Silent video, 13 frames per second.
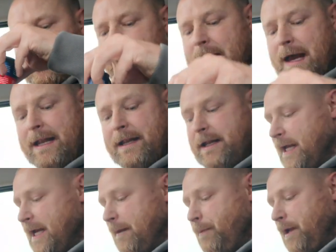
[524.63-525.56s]
At the end of
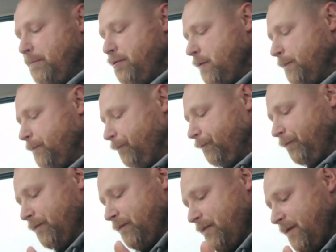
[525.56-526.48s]
the day, people,
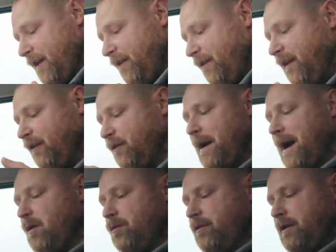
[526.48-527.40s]

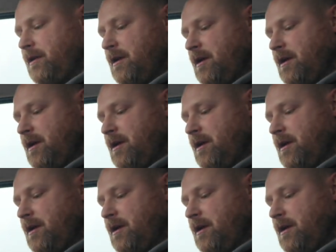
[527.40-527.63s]
£6